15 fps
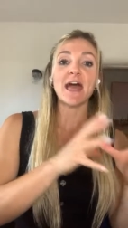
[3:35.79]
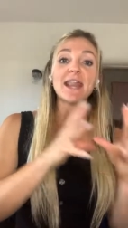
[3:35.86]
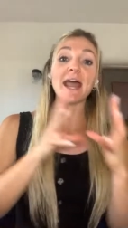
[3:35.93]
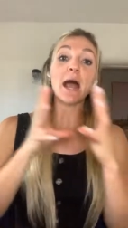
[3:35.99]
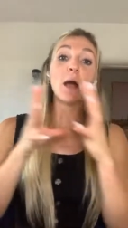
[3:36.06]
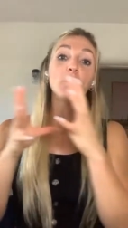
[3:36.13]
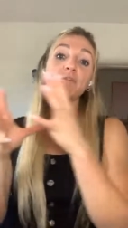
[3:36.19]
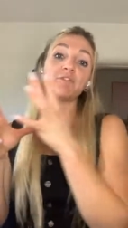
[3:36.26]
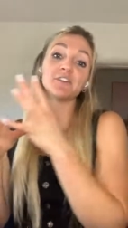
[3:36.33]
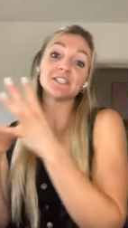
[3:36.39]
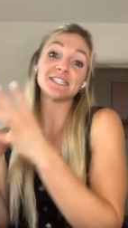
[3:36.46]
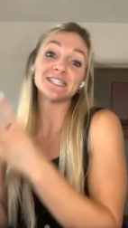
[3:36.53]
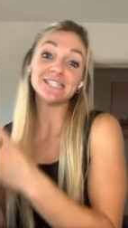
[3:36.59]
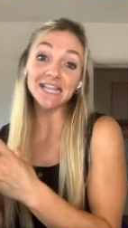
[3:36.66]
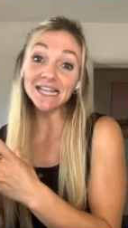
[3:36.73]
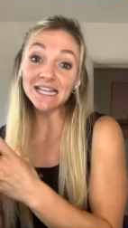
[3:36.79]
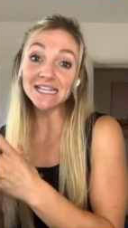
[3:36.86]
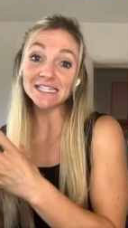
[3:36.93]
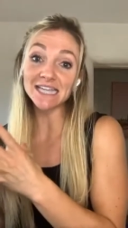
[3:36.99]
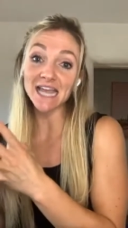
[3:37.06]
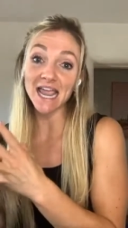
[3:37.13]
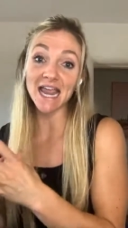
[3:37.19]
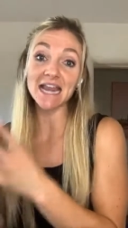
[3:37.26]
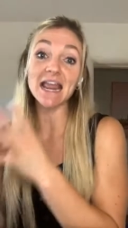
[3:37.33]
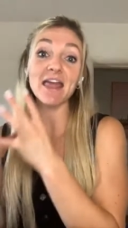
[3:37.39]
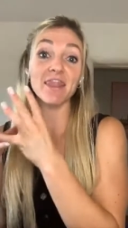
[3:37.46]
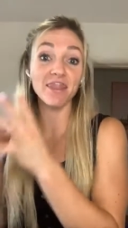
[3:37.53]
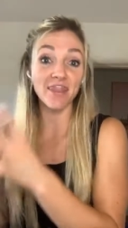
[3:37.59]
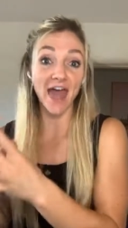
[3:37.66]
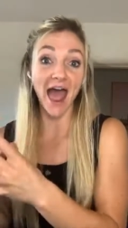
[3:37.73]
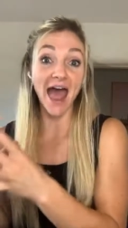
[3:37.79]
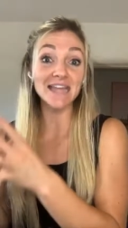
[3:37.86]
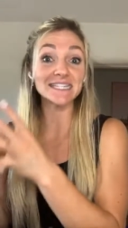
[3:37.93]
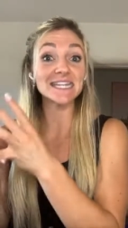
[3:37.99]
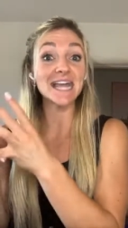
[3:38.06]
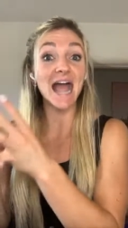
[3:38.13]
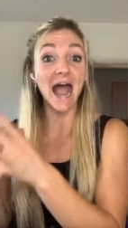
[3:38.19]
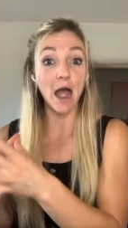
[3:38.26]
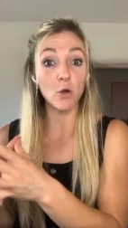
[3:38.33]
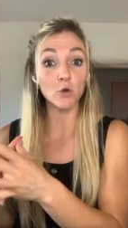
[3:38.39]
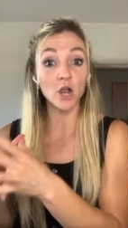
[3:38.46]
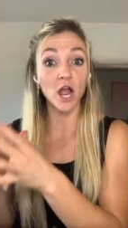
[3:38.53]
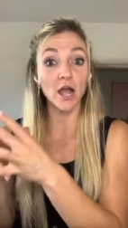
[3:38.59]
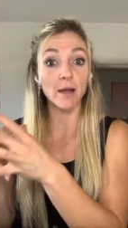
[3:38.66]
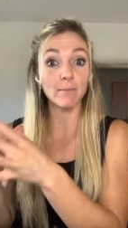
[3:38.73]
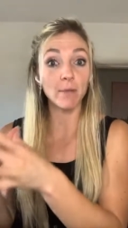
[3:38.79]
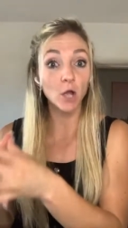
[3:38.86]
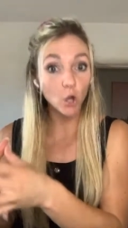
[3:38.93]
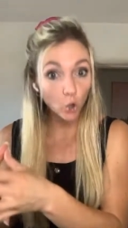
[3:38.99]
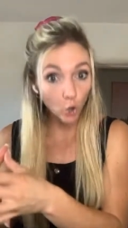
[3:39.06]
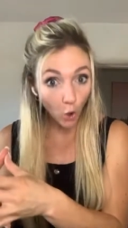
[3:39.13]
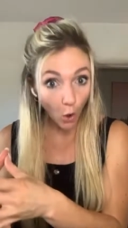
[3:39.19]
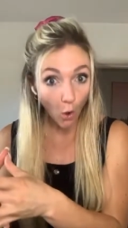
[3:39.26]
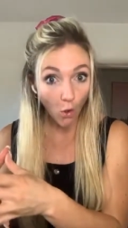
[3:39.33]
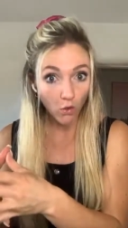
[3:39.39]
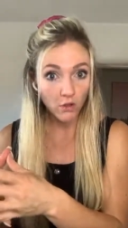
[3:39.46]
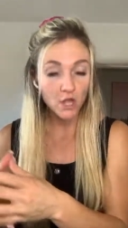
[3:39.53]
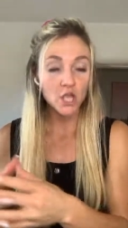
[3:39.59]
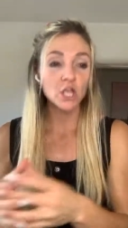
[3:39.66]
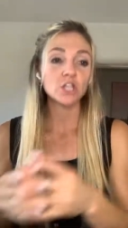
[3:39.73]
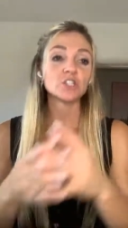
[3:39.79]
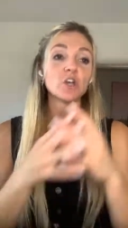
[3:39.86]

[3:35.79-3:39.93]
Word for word: that help facilitate that outcome goal.